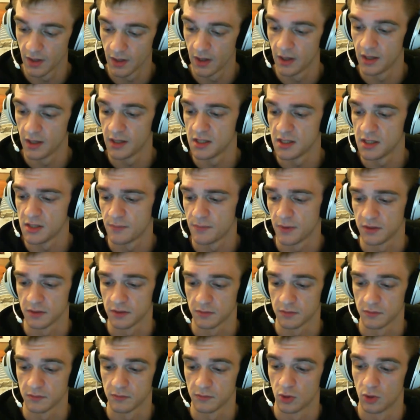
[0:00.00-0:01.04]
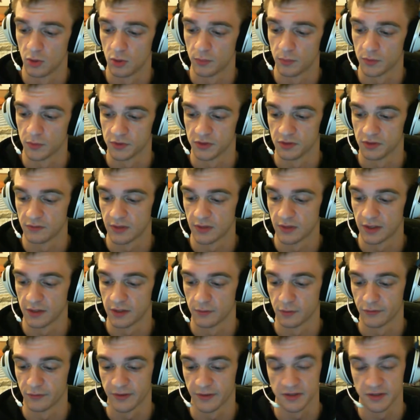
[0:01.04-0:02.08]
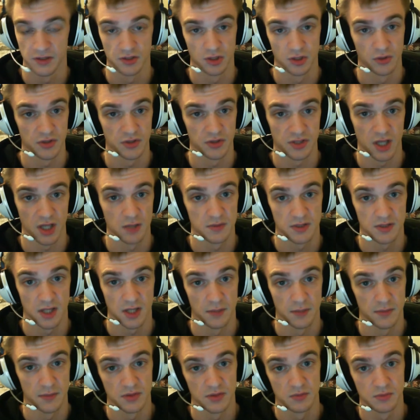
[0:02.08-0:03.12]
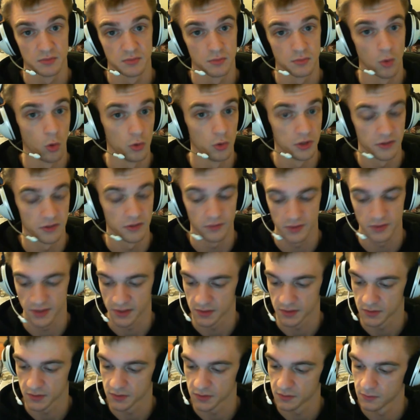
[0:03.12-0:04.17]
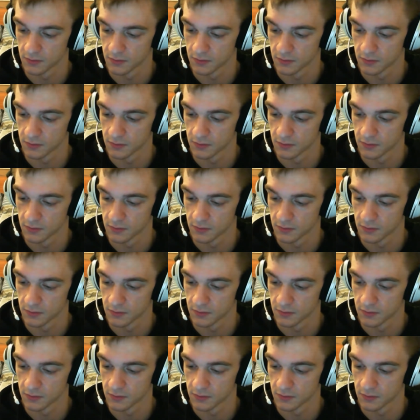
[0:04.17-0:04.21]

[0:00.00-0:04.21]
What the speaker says: independent operative, lightning reflexes, no escape, same as all the other assassins.